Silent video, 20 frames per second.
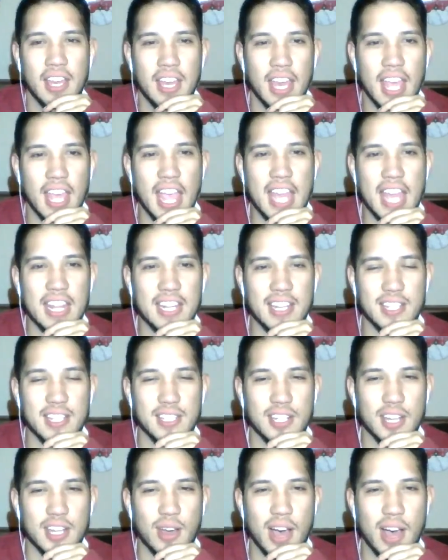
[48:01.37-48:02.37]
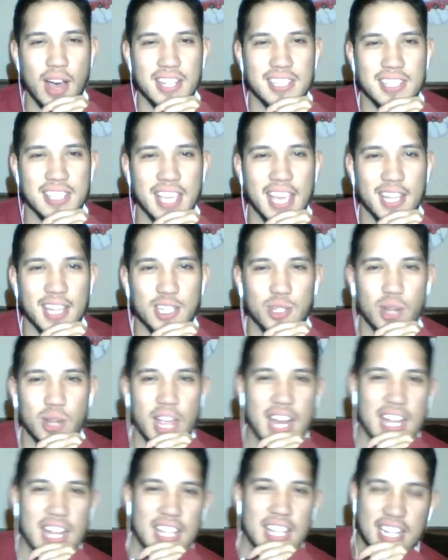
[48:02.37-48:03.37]
and he doesn't know how to skate
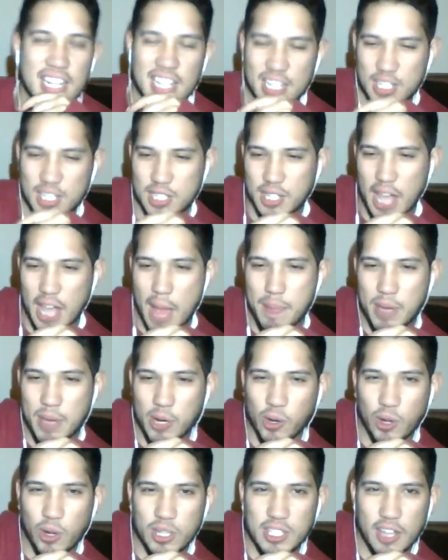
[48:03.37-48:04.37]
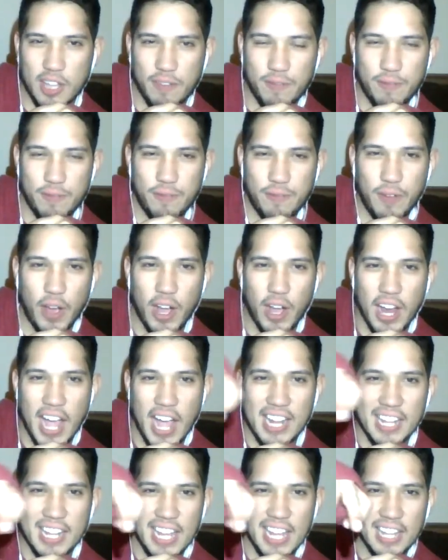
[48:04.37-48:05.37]
tranny, and he slappy croaks the fuck
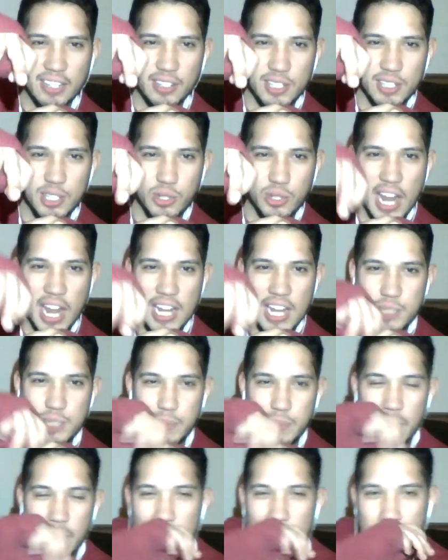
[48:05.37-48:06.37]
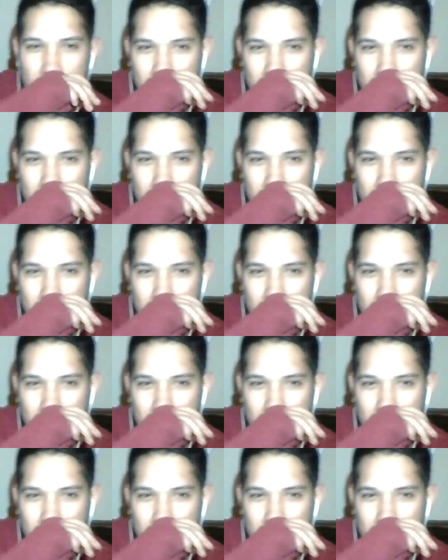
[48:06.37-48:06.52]
out of that little tranny spot.